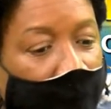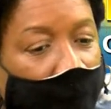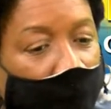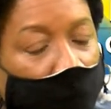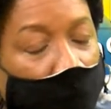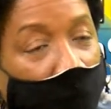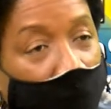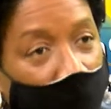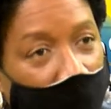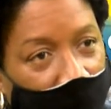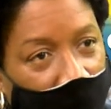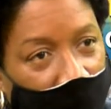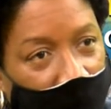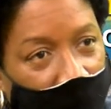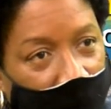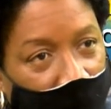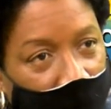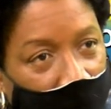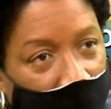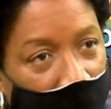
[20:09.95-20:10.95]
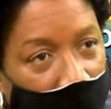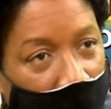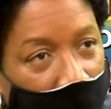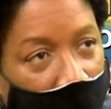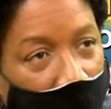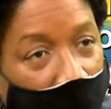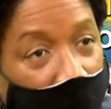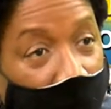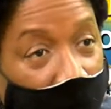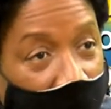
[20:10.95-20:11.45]
we went in
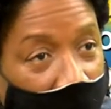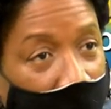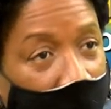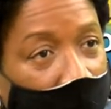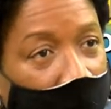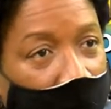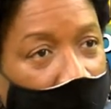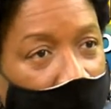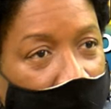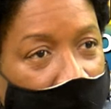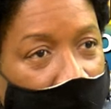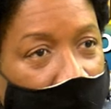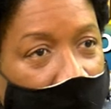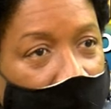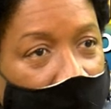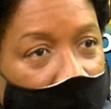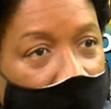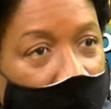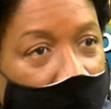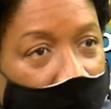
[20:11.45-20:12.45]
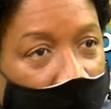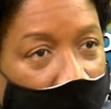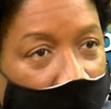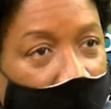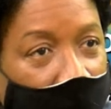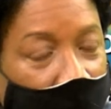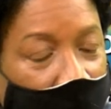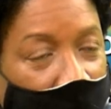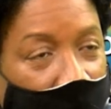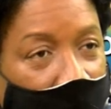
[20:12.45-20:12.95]
on different occasions,
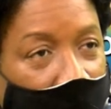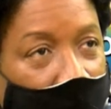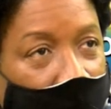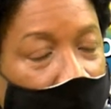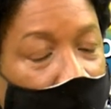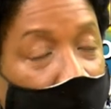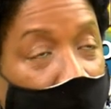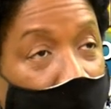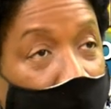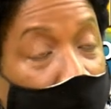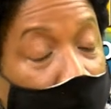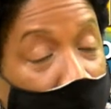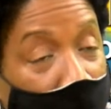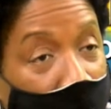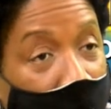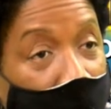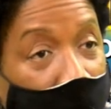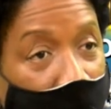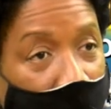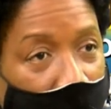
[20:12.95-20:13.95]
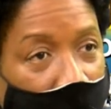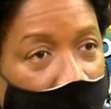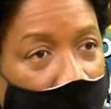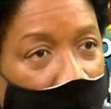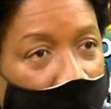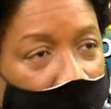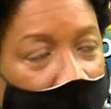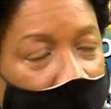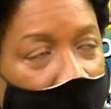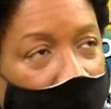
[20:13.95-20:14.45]
quite frankly, to do an
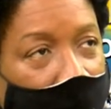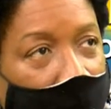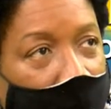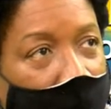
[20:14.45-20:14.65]
audit.